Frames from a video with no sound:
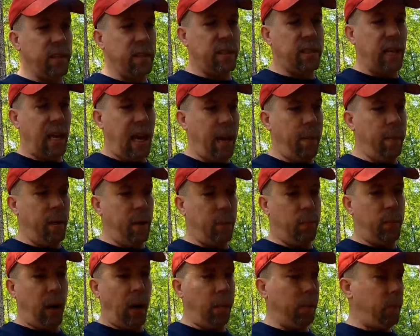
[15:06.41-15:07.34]
this time
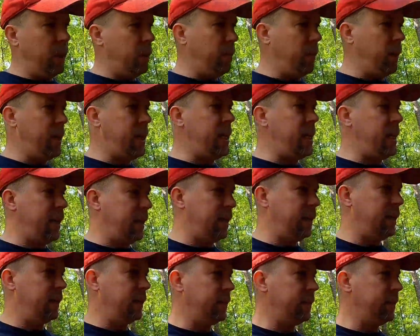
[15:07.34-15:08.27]
it'll probably be
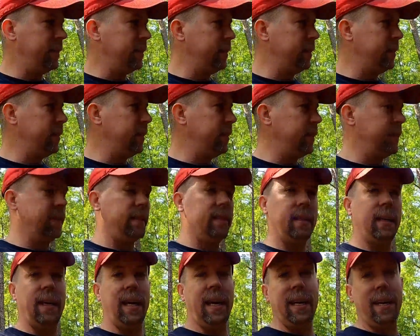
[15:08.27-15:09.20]

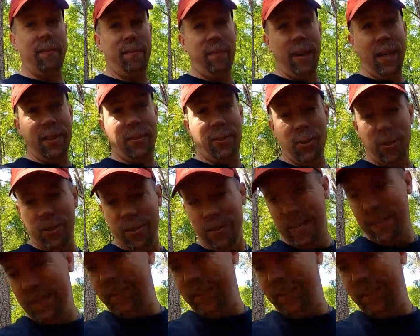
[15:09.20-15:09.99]
an adventure.